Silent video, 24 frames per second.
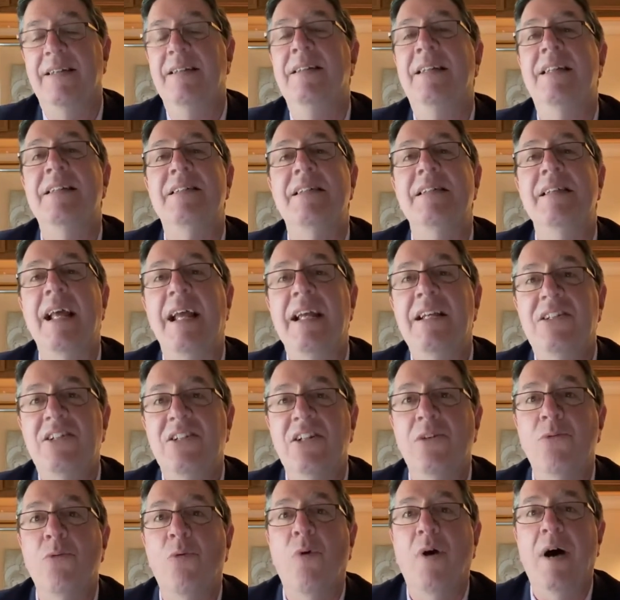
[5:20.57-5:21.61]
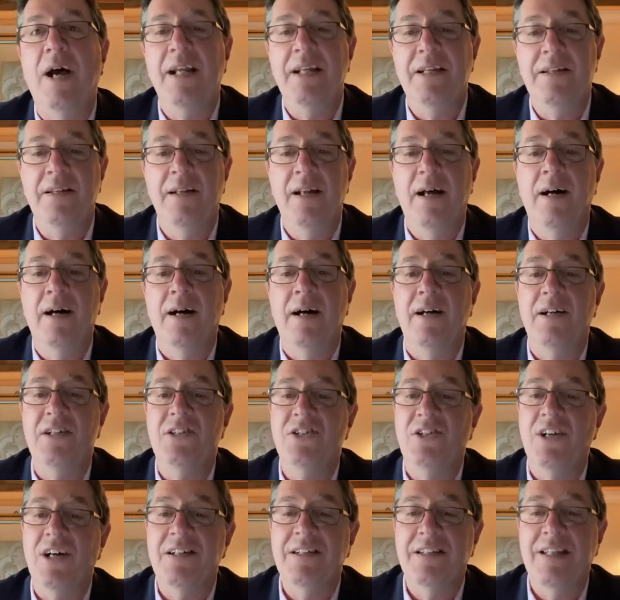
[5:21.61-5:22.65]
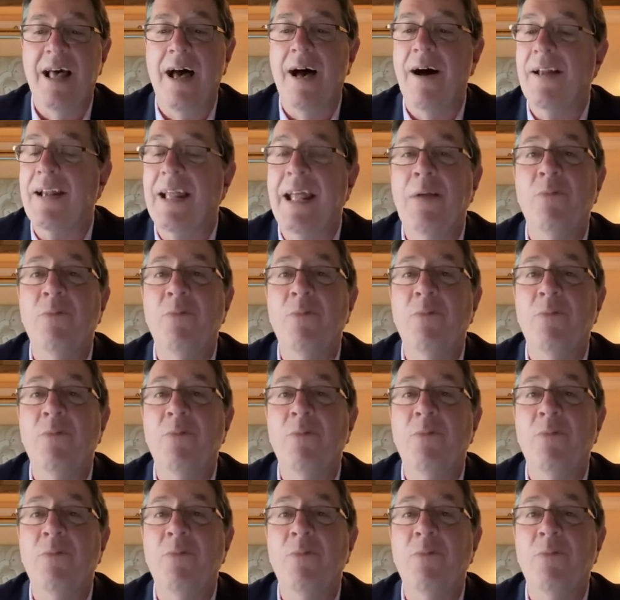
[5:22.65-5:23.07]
this nationwide shutdown.